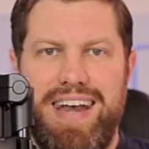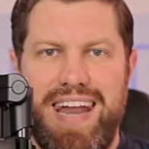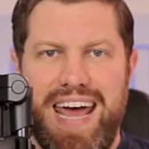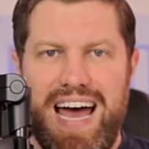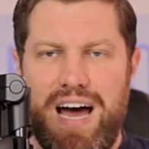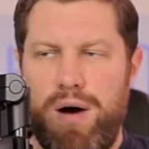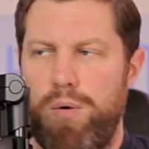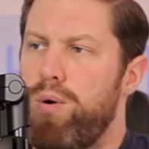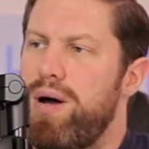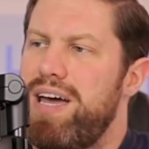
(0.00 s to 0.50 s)

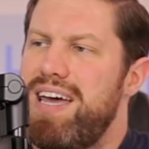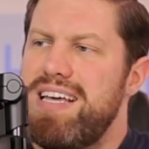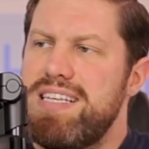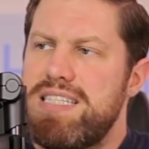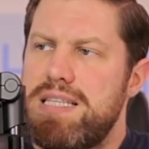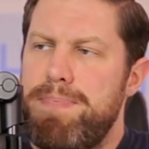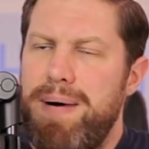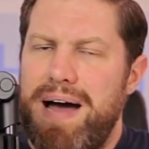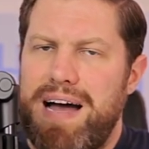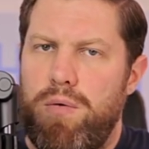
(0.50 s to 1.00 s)
Now,
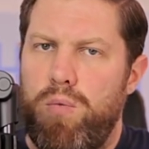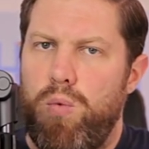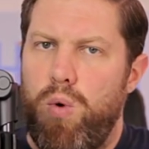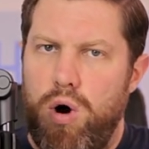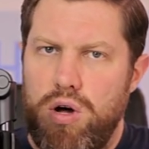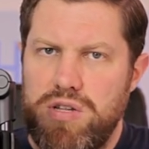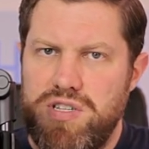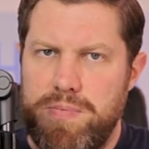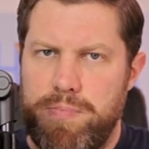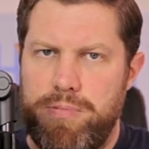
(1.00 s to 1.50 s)
is the bag
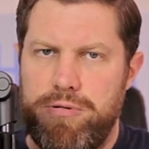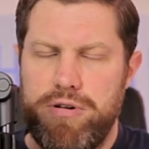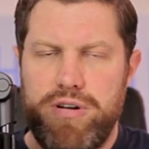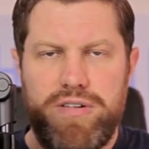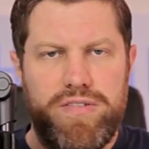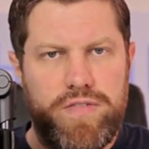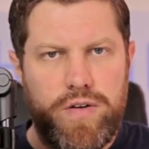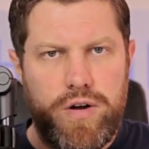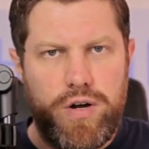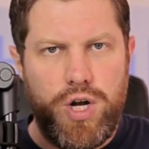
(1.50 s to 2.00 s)

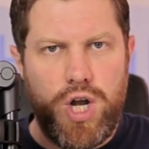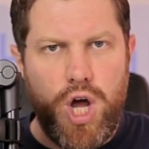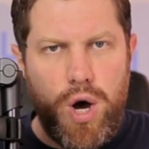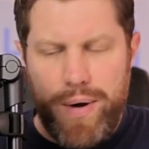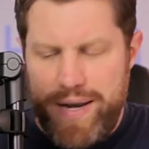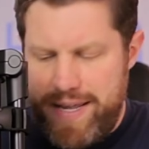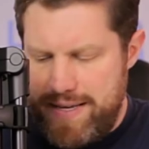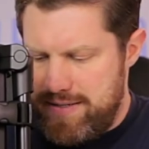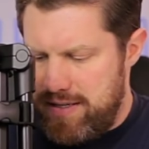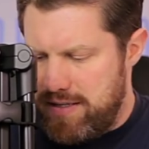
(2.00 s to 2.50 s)
waterproof? No,
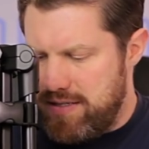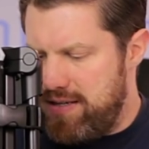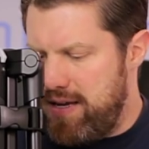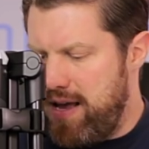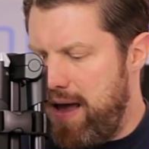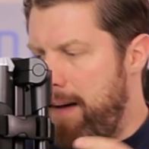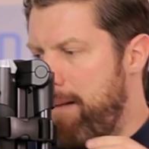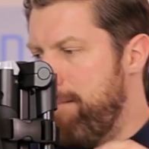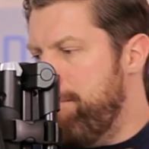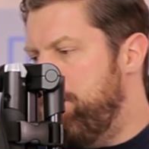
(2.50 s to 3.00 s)
it isn't.
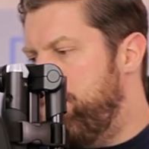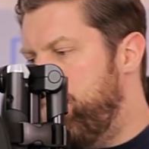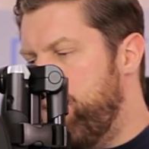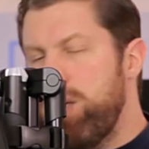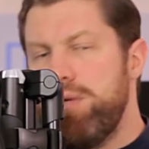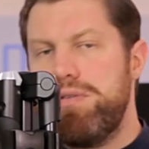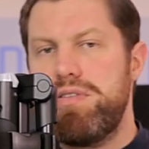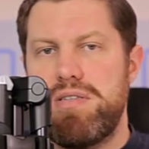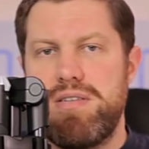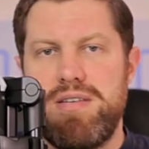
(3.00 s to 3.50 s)

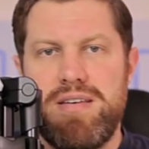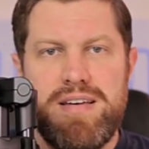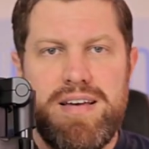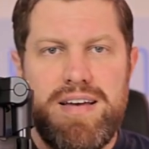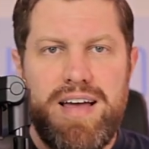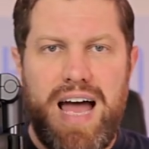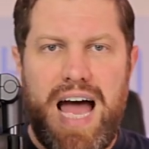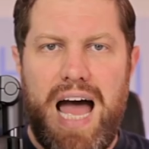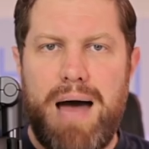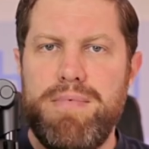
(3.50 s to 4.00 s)
But
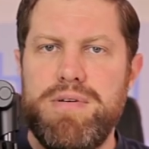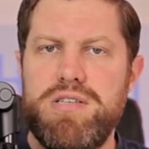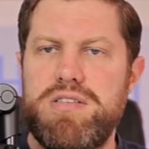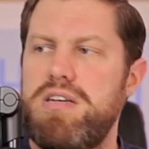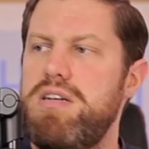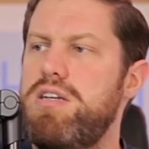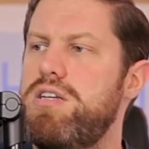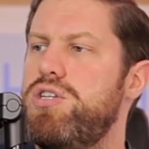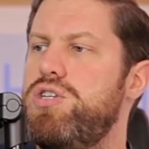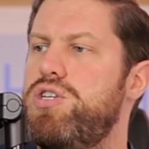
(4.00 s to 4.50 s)

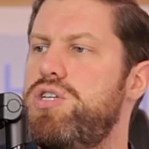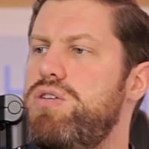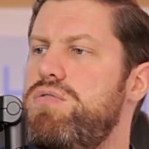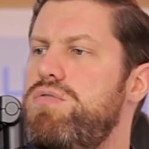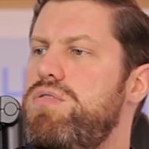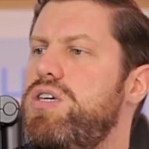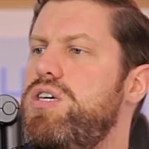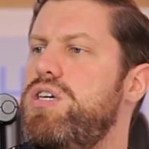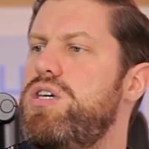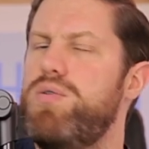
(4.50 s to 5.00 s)
Amazon do
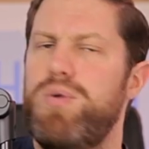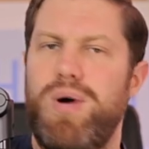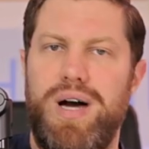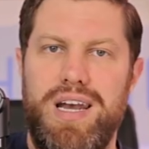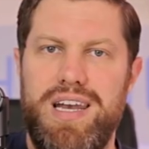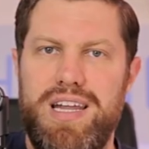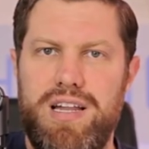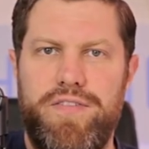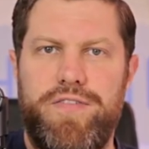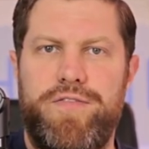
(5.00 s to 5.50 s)
you a
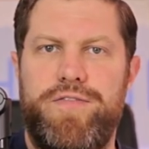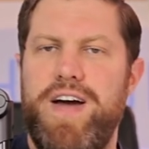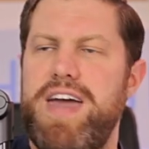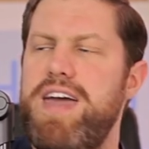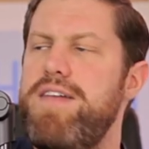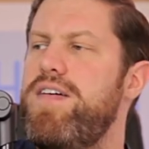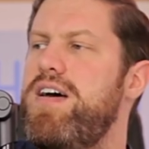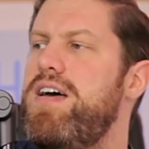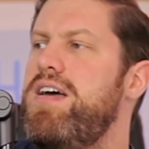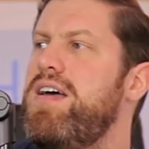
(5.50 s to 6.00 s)
little
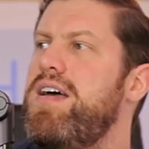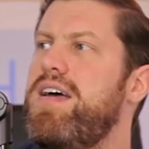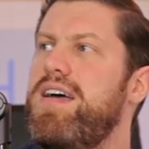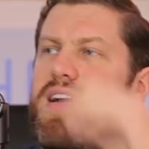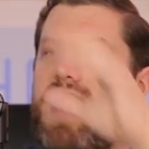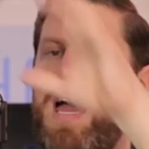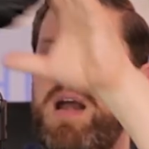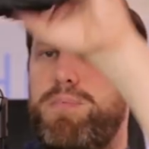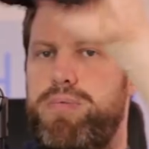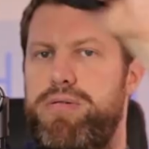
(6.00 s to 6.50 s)
favor
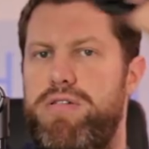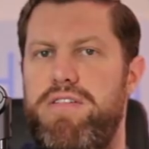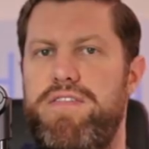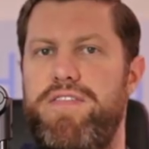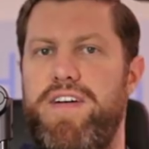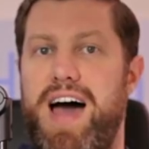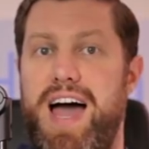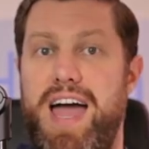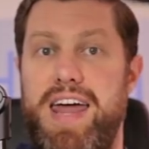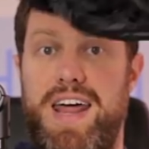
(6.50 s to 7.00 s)
and
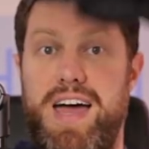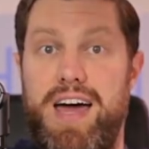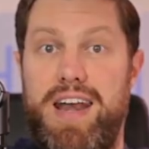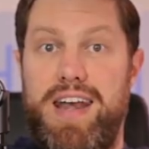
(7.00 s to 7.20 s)
provide a